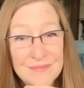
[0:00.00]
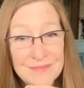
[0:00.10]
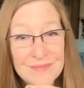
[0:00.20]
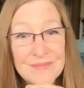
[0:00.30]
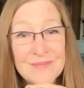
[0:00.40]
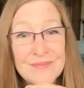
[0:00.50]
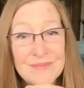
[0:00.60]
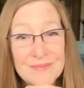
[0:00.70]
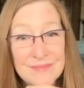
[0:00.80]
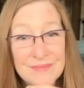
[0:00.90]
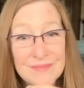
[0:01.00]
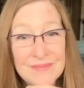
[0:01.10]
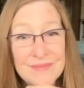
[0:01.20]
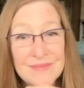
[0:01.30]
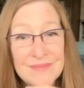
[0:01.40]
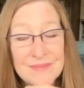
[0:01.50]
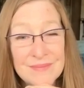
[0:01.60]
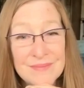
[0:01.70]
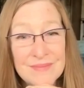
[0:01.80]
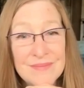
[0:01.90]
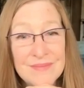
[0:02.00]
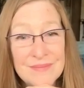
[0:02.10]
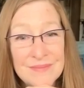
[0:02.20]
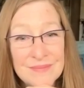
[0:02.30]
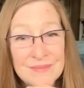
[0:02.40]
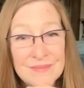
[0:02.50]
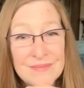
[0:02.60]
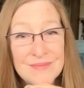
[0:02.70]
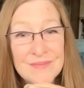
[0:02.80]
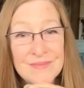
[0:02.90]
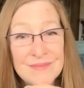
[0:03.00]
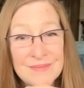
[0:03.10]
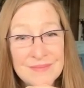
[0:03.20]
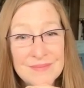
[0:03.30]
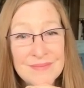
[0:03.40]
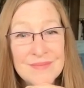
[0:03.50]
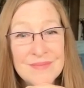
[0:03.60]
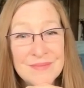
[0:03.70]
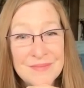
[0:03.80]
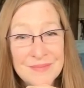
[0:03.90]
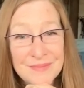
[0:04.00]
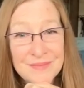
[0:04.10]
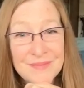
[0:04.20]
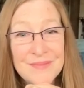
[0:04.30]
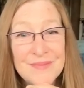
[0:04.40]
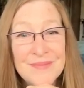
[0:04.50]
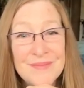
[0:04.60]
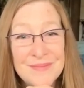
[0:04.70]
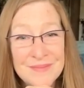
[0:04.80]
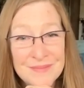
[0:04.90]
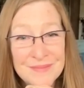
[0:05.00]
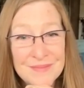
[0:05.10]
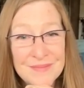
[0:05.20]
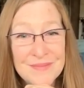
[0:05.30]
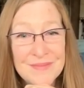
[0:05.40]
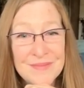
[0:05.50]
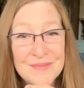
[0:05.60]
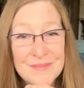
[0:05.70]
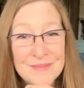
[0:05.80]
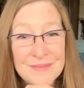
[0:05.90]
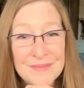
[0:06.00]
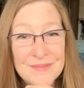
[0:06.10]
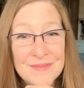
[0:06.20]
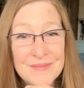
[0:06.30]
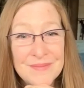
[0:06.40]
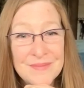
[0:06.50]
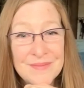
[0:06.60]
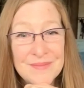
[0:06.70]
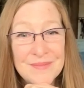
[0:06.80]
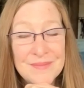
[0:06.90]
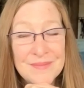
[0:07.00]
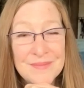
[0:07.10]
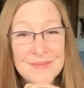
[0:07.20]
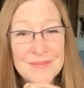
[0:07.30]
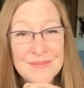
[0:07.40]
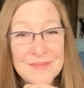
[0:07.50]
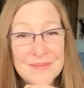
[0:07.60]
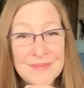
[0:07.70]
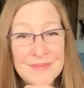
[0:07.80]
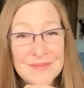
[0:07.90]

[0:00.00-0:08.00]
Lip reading: (not speaking)